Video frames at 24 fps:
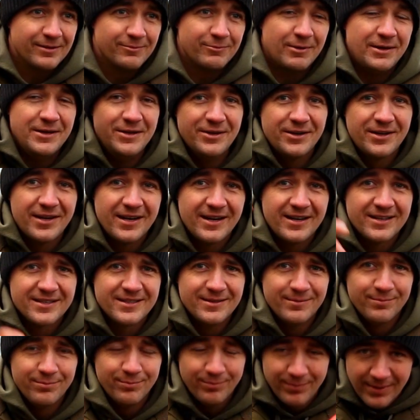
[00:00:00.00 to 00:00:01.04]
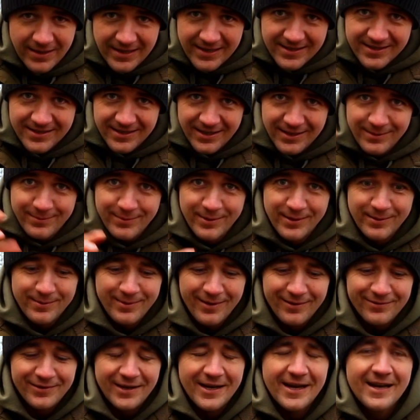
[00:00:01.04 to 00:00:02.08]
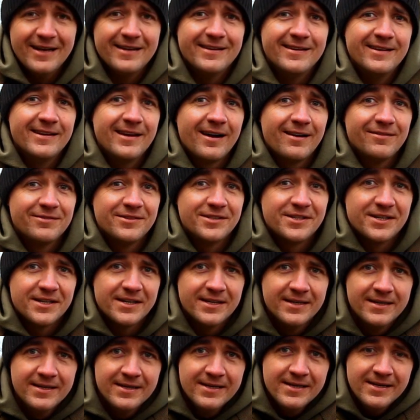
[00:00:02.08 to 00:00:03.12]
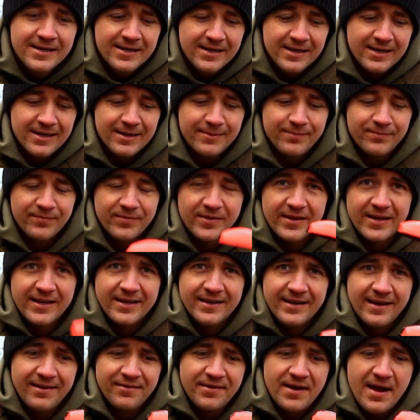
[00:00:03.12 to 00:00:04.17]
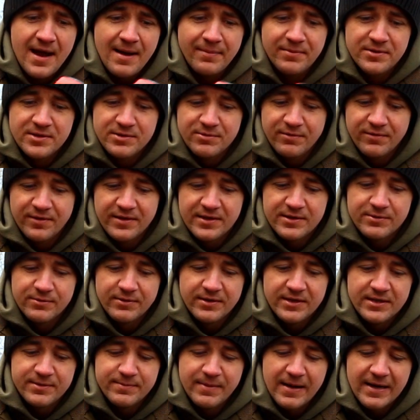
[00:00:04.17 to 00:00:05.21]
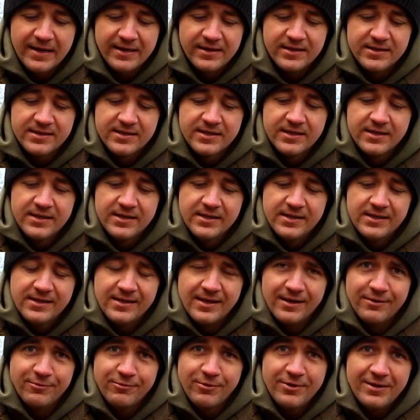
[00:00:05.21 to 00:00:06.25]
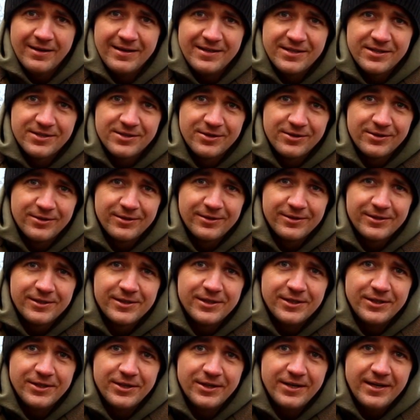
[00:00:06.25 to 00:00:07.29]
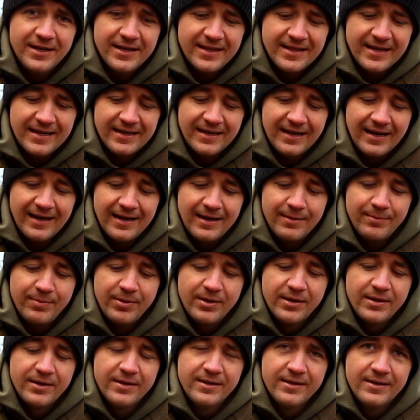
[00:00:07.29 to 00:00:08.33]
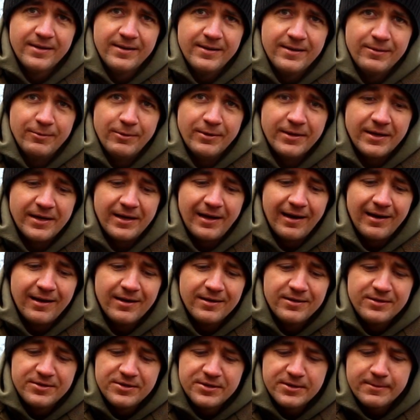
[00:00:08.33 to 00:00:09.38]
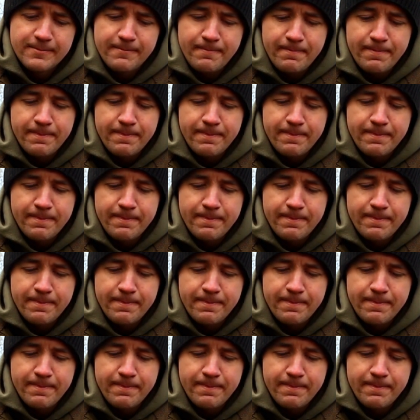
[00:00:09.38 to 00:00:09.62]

when you cast it bursts open above your head and covers you. That never happens with these magnets. They're really solid. You can hear that clip when they close.